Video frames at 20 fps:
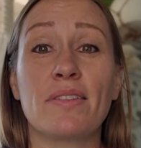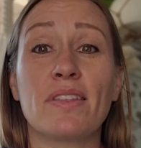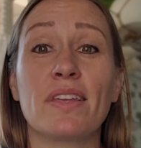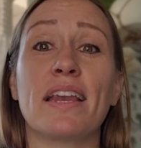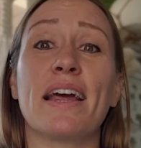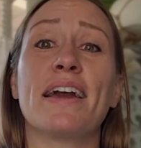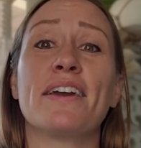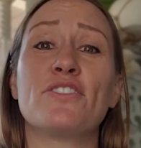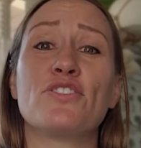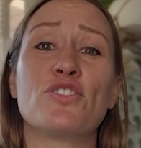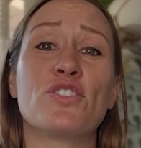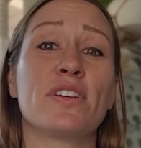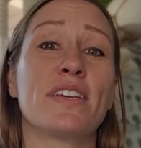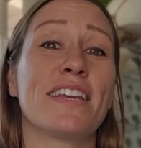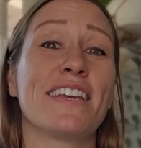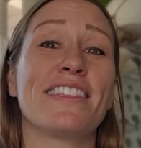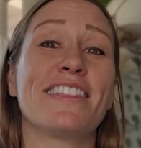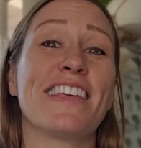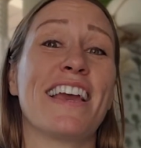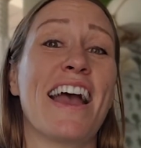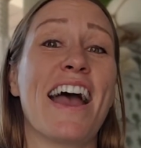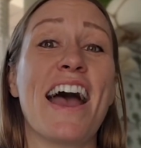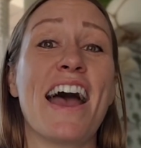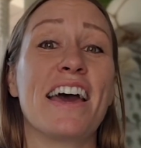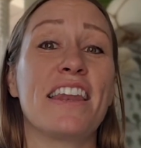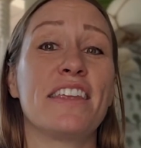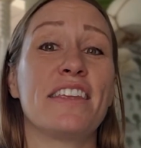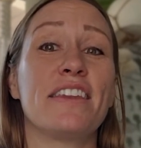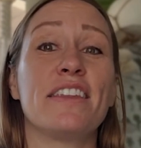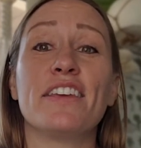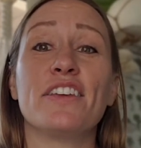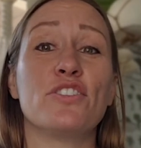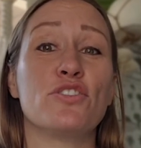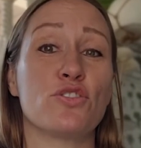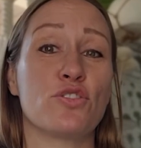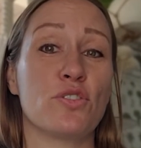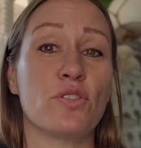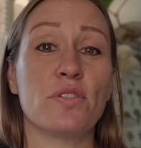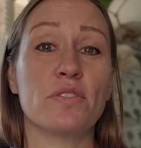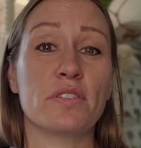that I should get the added
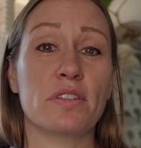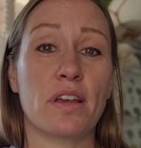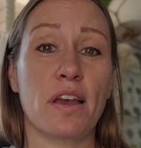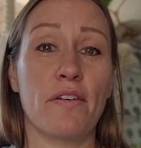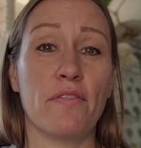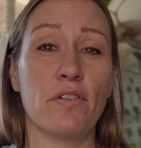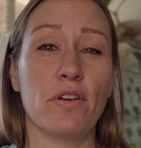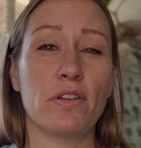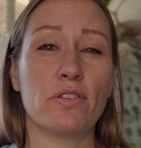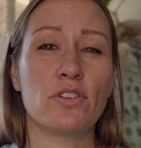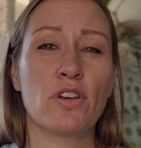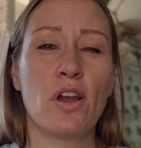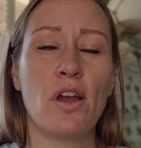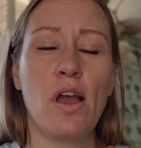insurance coverage,